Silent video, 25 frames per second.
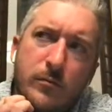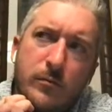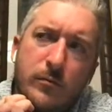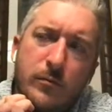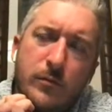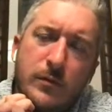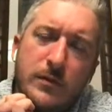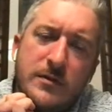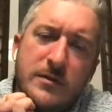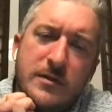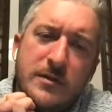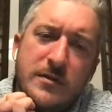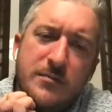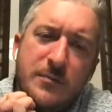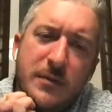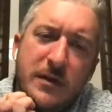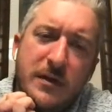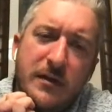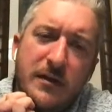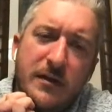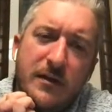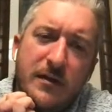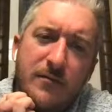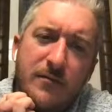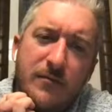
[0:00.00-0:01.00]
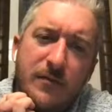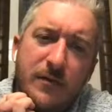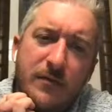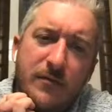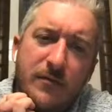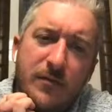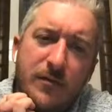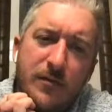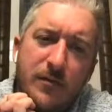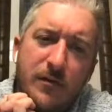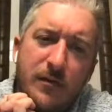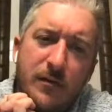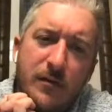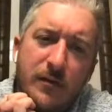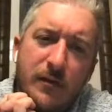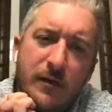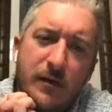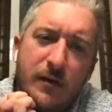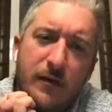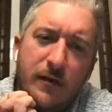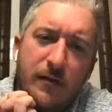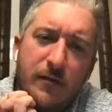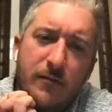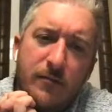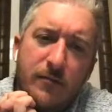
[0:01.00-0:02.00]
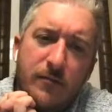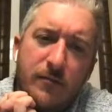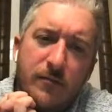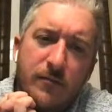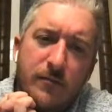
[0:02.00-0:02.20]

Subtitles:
What's this meeting at 5:30 that I have?